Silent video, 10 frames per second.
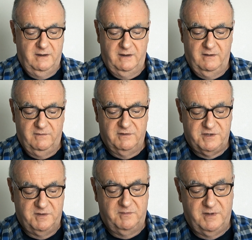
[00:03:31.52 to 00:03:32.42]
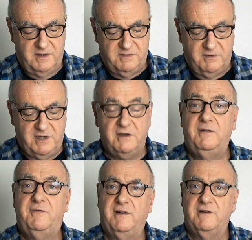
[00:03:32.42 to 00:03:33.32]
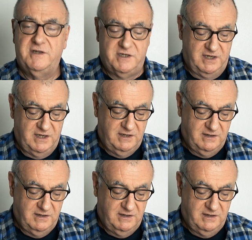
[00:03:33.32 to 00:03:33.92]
I've got some Kood filters here,